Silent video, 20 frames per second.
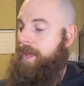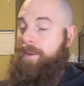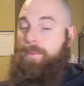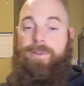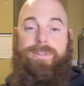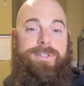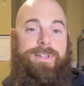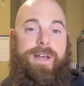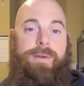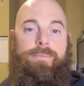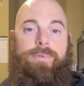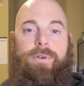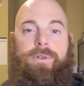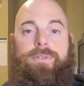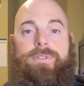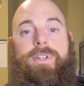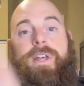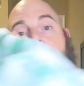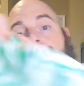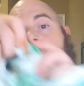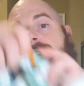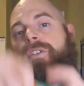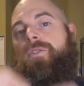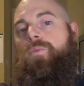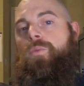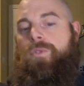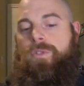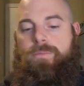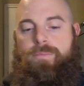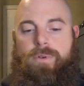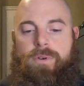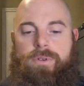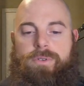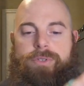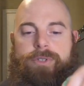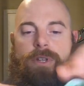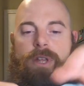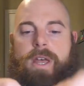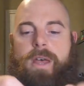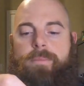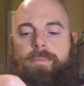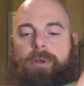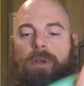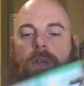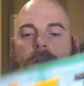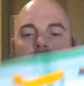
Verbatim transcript: that one's not Pearl Snap, this one's Pearl Snap.